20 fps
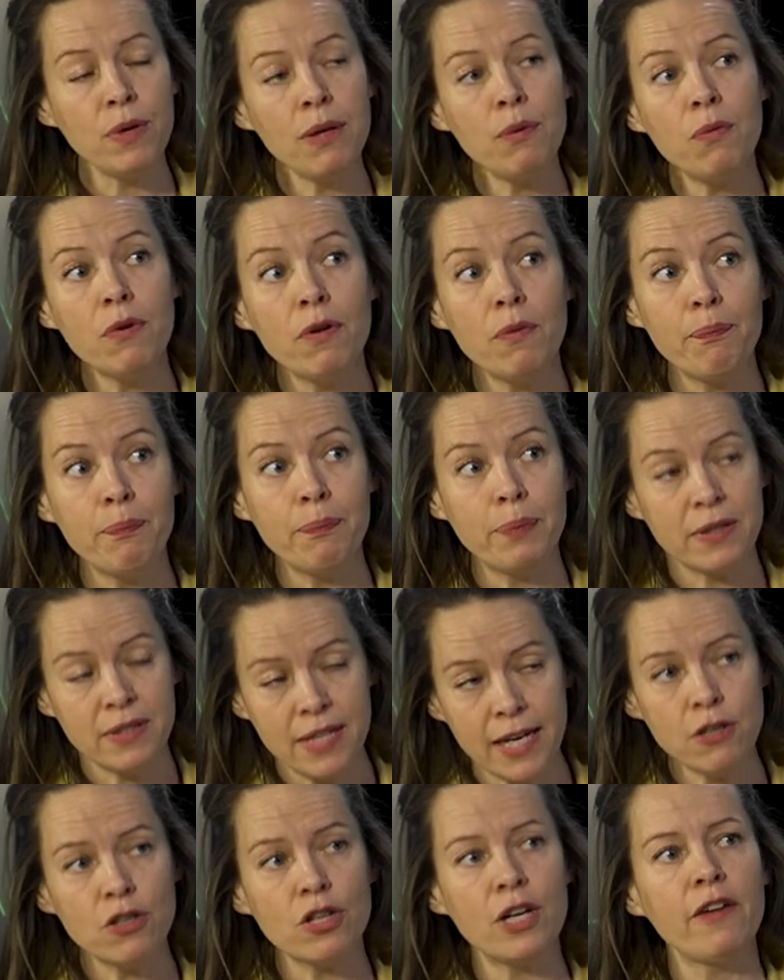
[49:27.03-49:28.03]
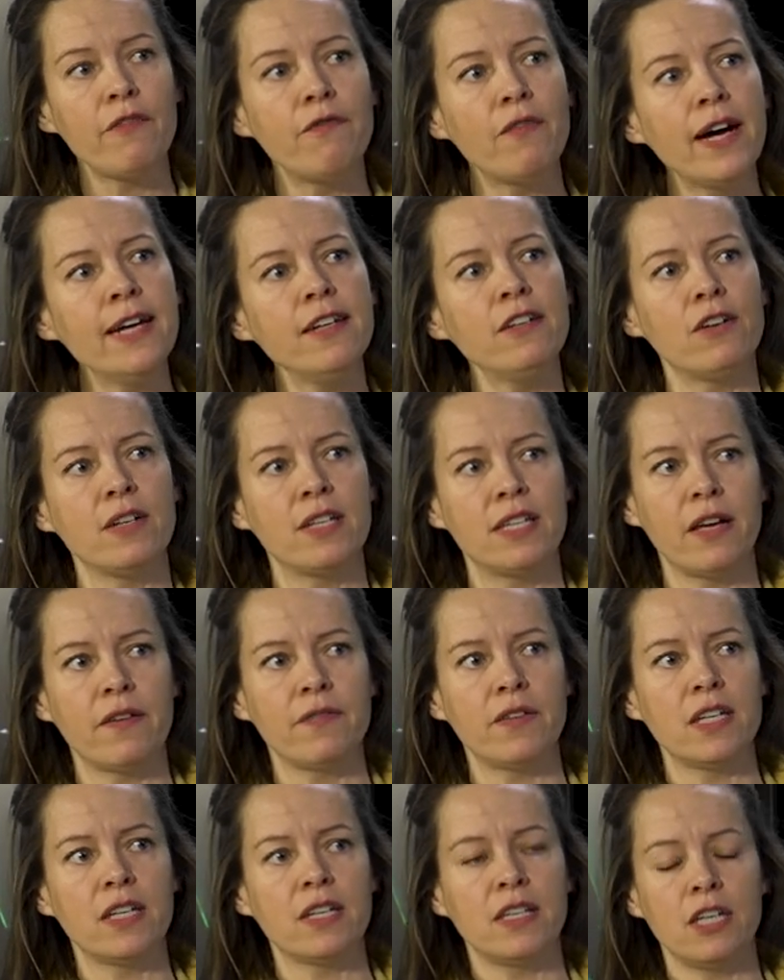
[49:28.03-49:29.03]
we will potentially find
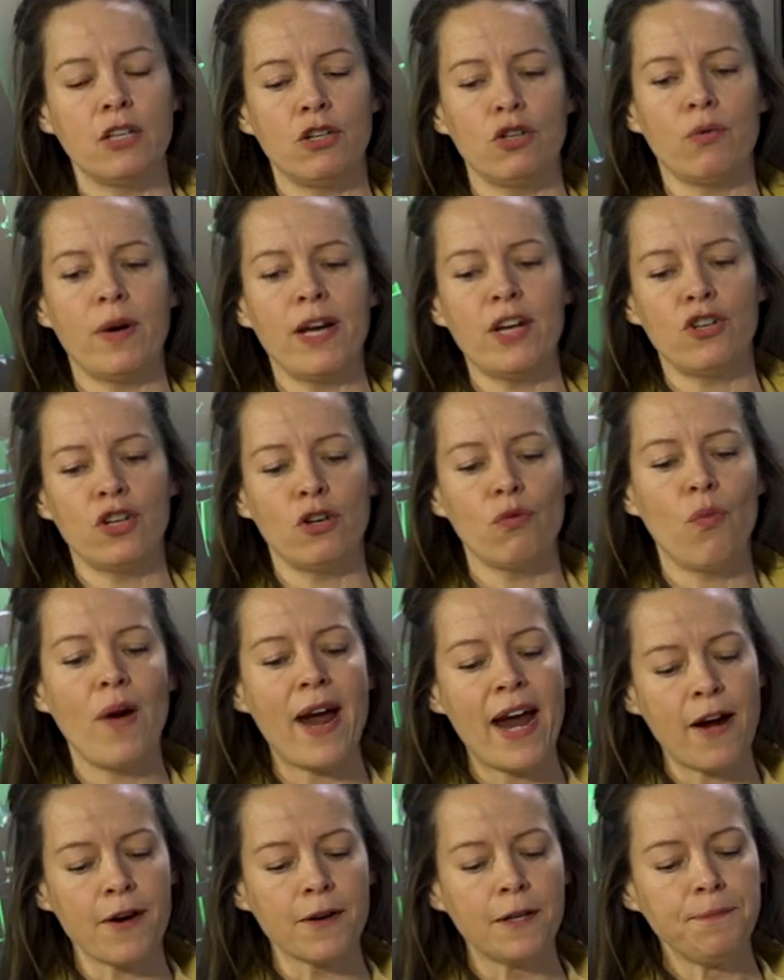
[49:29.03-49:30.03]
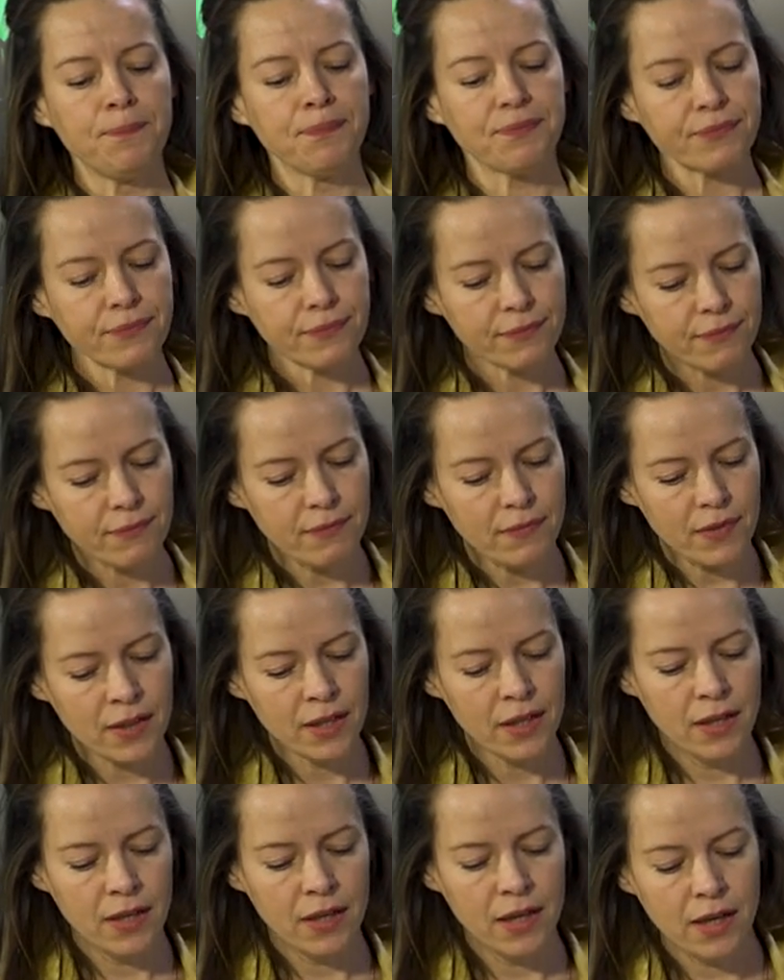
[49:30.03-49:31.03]
ourselves in a situation where,
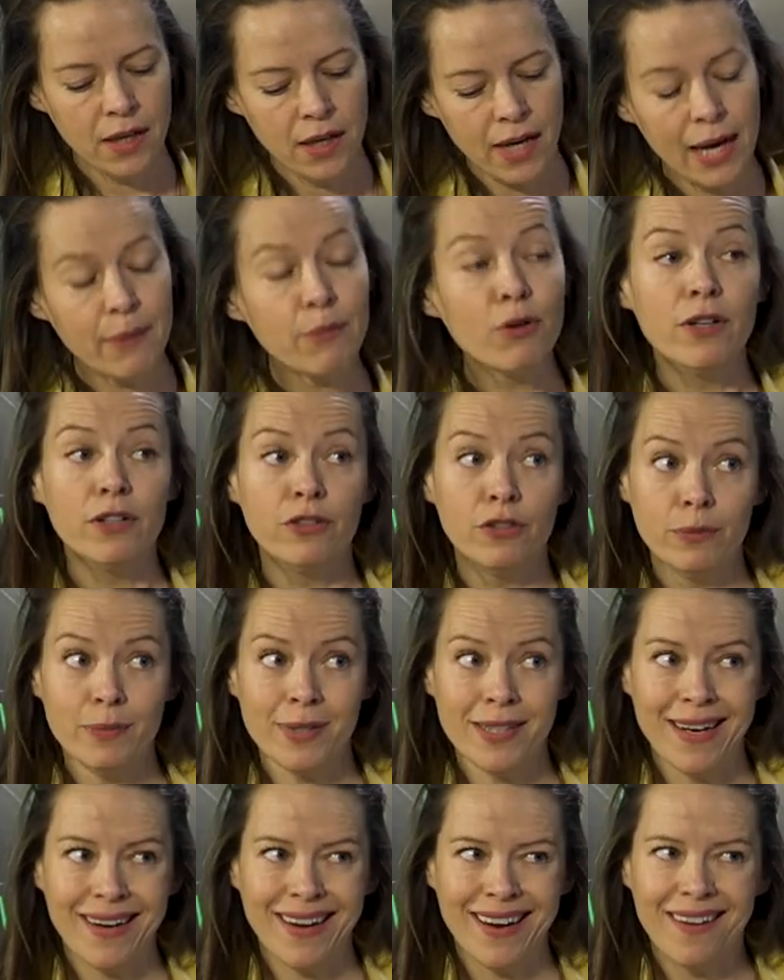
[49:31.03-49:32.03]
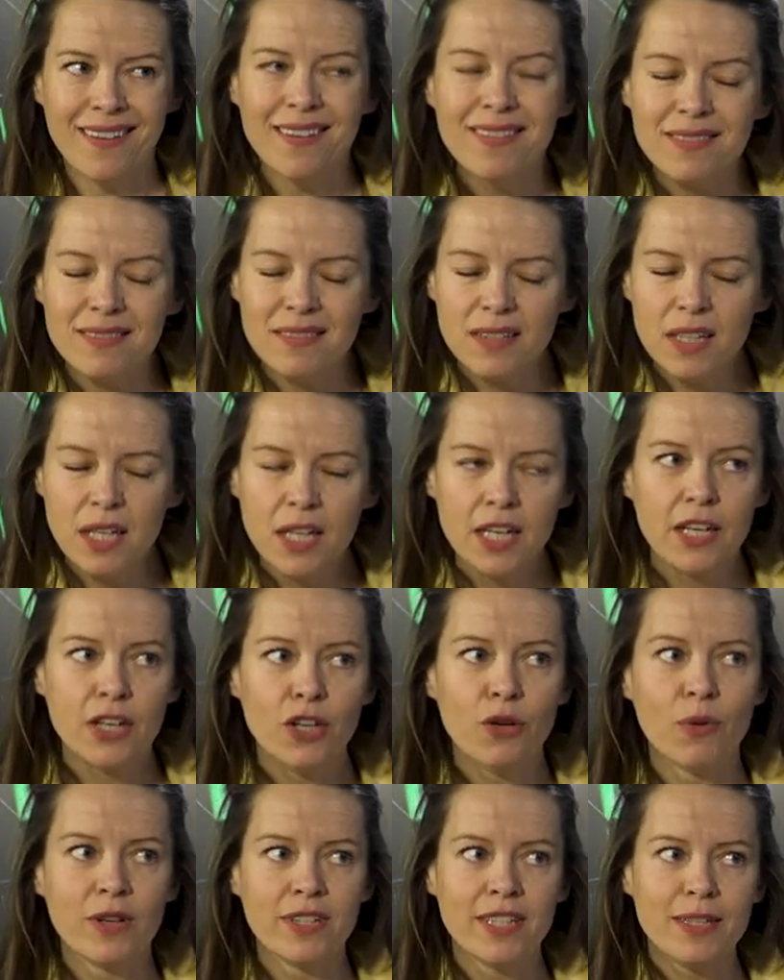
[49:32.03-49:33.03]
I'm going doomsday now,
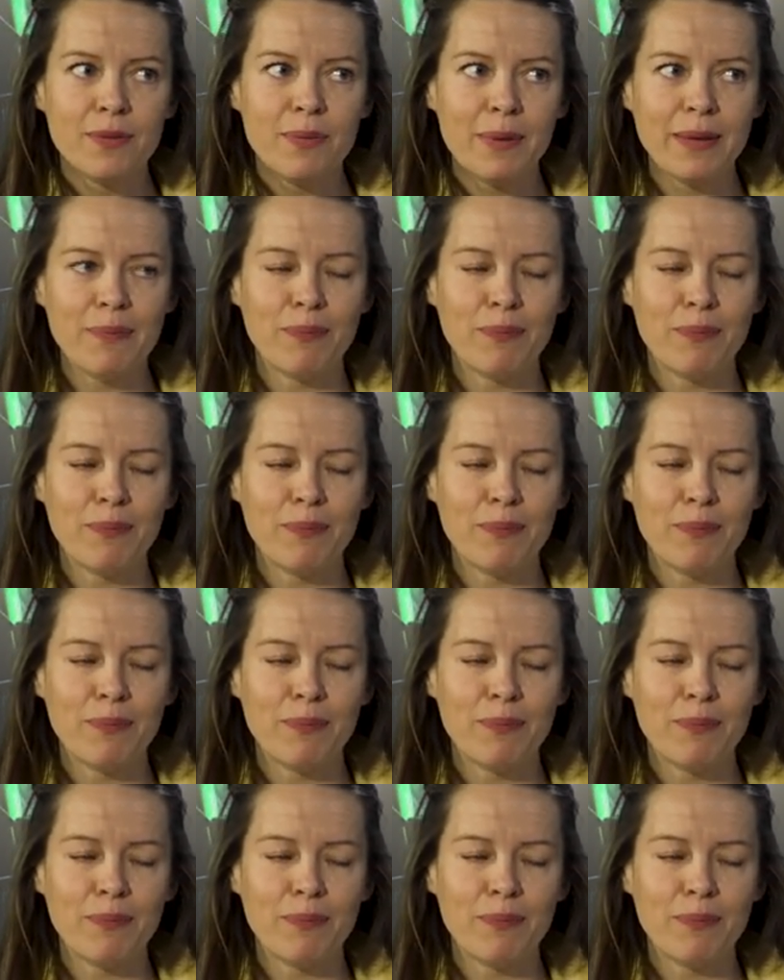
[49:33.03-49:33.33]
you want it to be